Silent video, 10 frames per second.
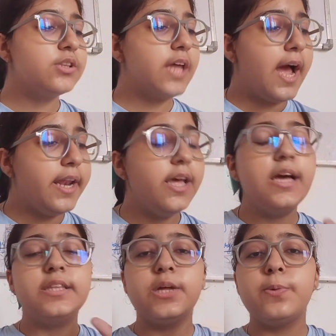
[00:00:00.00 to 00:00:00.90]
then
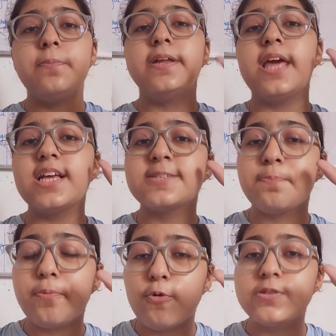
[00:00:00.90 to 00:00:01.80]
there will be an
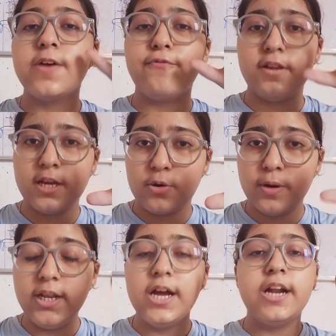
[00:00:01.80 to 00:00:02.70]
explosive
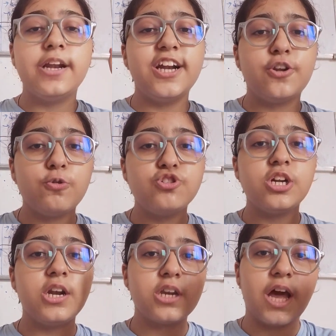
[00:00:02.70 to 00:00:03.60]
liquid,
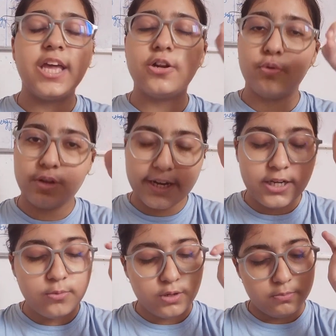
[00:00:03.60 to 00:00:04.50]
nitrogen
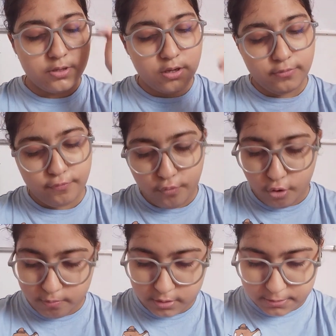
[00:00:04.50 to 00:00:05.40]
trichloride will be
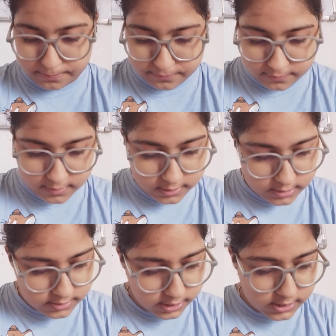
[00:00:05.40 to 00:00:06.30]
formed.
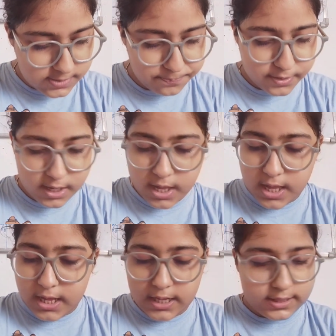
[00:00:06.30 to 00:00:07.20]
Right?
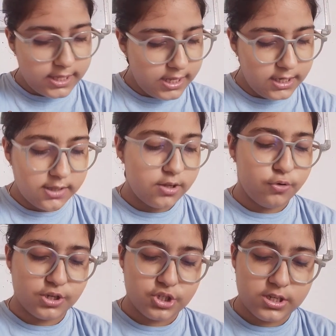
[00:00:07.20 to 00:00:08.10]
Then your
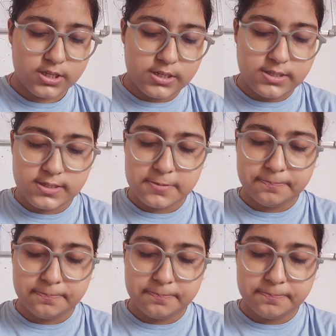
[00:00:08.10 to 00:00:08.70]
question is,